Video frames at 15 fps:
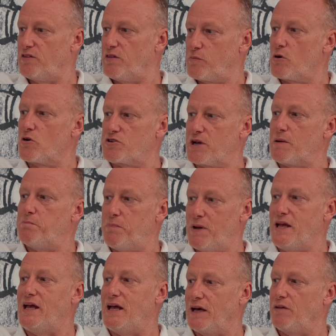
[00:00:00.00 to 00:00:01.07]
and the project
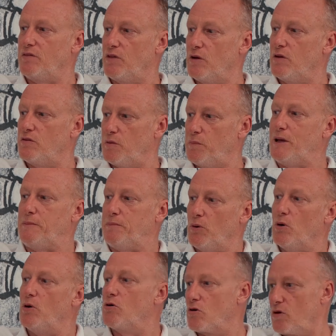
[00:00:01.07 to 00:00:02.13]
being the people
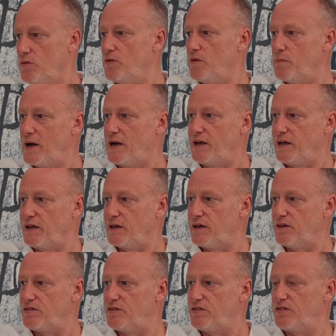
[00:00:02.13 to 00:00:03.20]
who are on the mailing
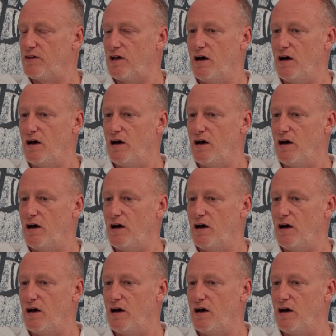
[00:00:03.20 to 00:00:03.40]
lists.